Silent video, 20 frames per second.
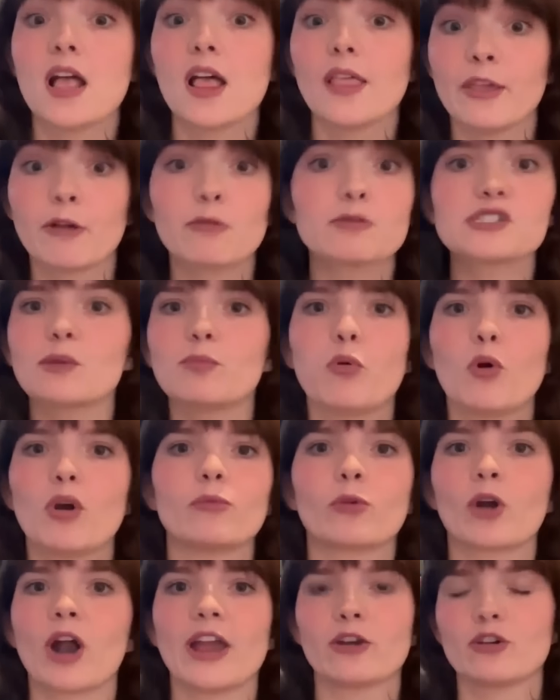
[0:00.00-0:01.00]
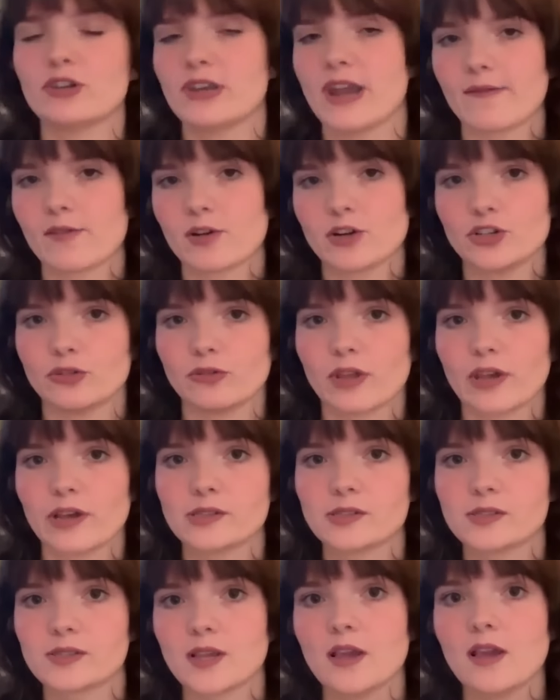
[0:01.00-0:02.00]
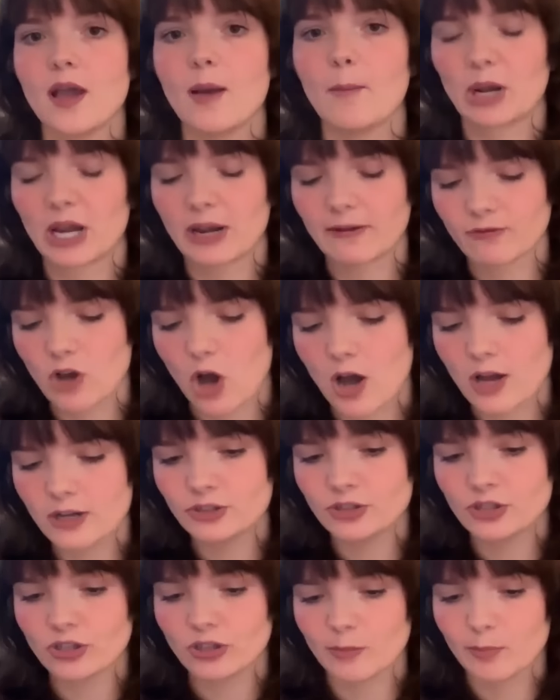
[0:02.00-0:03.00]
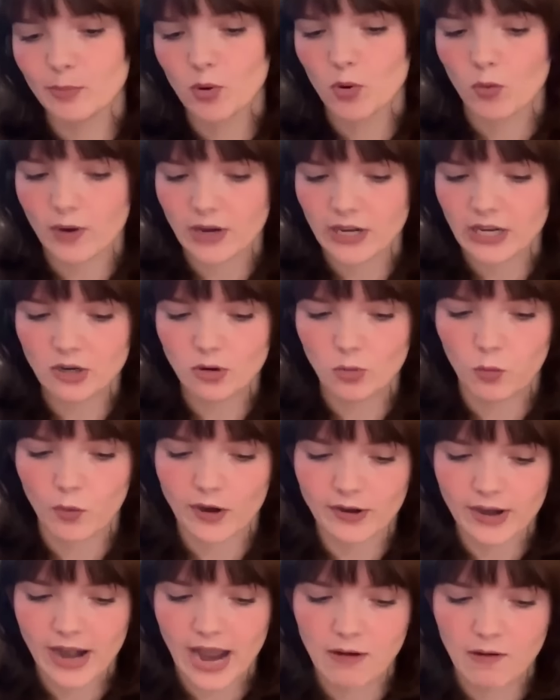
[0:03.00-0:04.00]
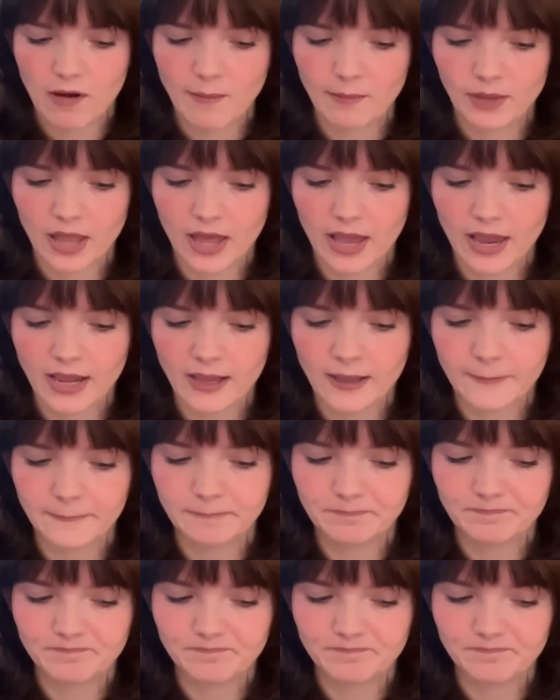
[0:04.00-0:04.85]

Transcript: there was a point where i could never do this but i've gotten to the point where now i'm like